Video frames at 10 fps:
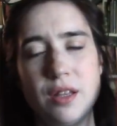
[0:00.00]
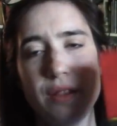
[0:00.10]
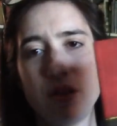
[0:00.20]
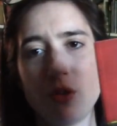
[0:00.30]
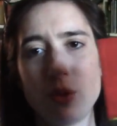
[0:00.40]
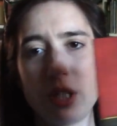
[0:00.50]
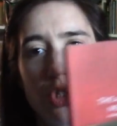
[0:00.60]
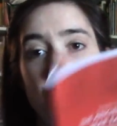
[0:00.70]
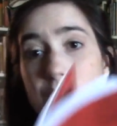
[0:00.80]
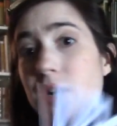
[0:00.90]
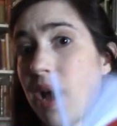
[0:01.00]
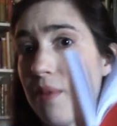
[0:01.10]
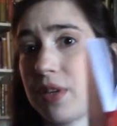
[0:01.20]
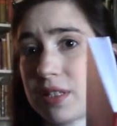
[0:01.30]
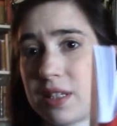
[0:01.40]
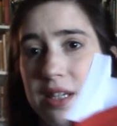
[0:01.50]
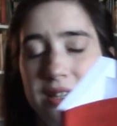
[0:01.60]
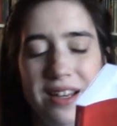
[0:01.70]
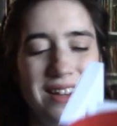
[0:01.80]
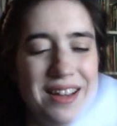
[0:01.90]
They're really short, obviously.
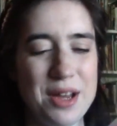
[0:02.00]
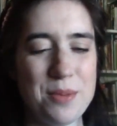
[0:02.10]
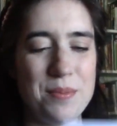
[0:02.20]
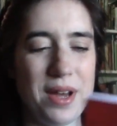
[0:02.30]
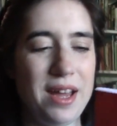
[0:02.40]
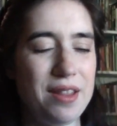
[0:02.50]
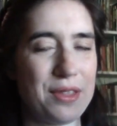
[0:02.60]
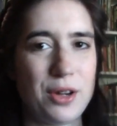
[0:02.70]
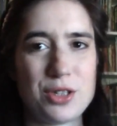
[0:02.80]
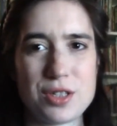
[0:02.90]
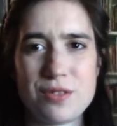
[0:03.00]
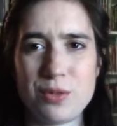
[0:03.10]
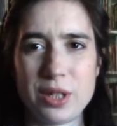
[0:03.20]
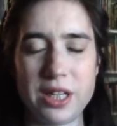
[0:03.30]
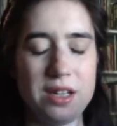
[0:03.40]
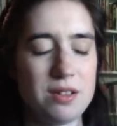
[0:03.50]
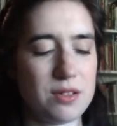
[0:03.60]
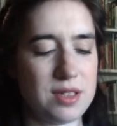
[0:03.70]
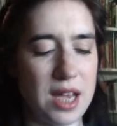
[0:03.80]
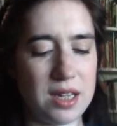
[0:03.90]
But they're just really
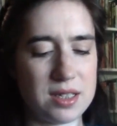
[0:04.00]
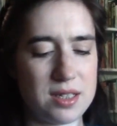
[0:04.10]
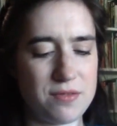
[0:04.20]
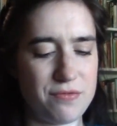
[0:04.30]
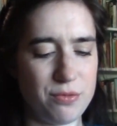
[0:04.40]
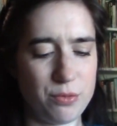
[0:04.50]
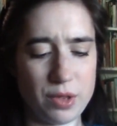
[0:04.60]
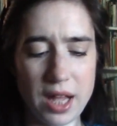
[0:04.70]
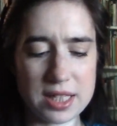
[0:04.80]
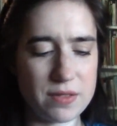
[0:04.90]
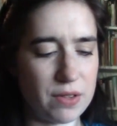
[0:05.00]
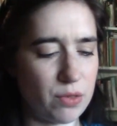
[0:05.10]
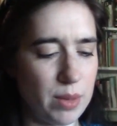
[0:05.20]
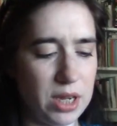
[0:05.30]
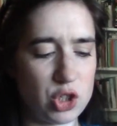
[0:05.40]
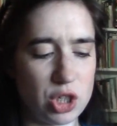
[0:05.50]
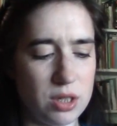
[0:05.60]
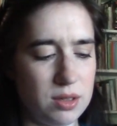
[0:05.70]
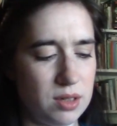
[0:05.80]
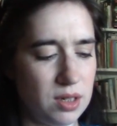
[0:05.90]
dense, lots of
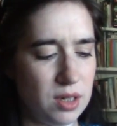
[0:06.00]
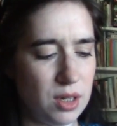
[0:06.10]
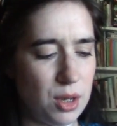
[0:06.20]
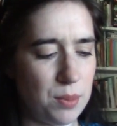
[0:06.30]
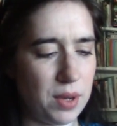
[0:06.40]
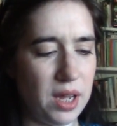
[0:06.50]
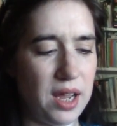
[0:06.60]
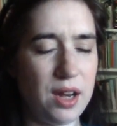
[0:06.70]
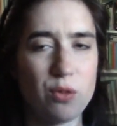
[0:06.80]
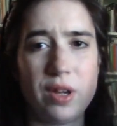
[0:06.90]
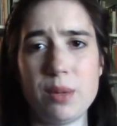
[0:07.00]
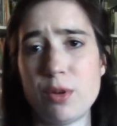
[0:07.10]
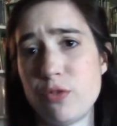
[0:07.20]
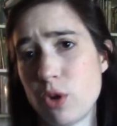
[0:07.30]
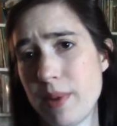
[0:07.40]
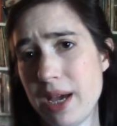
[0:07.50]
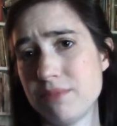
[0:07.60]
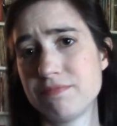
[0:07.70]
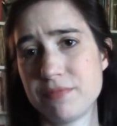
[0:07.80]
information, but in a readable format.